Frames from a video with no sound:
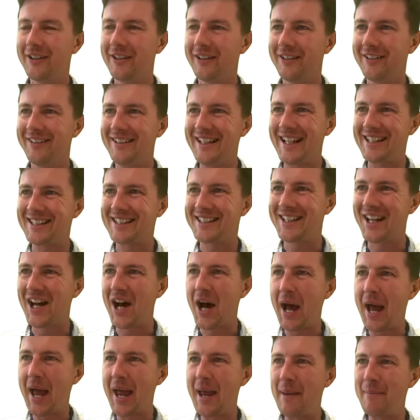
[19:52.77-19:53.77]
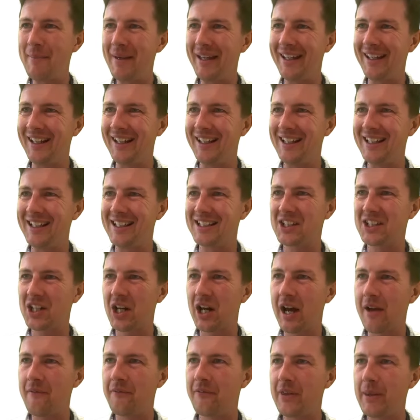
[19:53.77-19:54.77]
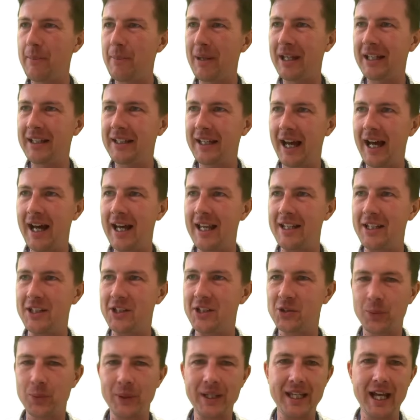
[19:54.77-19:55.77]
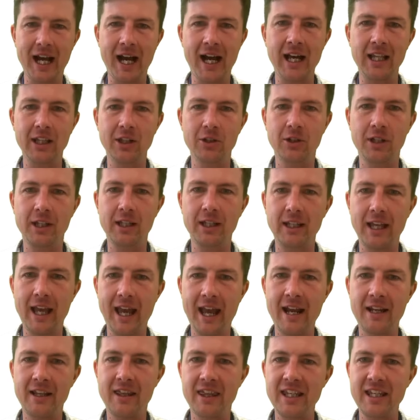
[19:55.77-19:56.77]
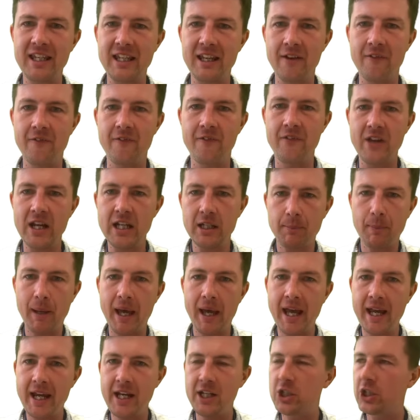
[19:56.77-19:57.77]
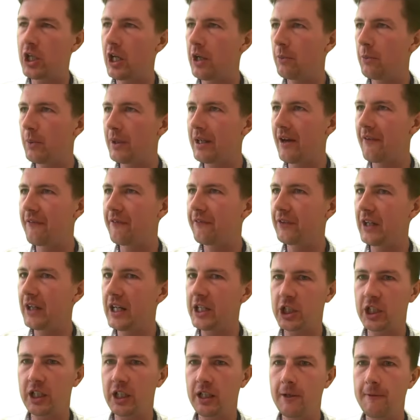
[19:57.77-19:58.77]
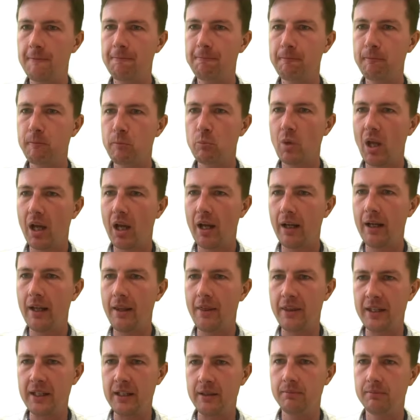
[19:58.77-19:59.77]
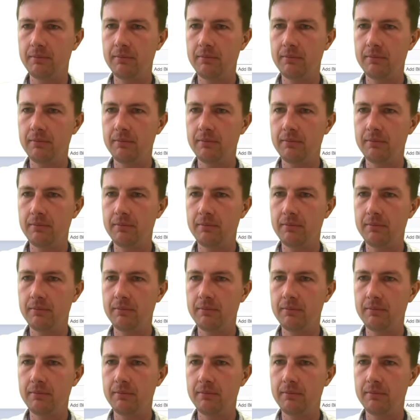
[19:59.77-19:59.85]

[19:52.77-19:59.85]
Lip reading: Next time, it is time for the big guns. We are looking at the event page and we are fleshing the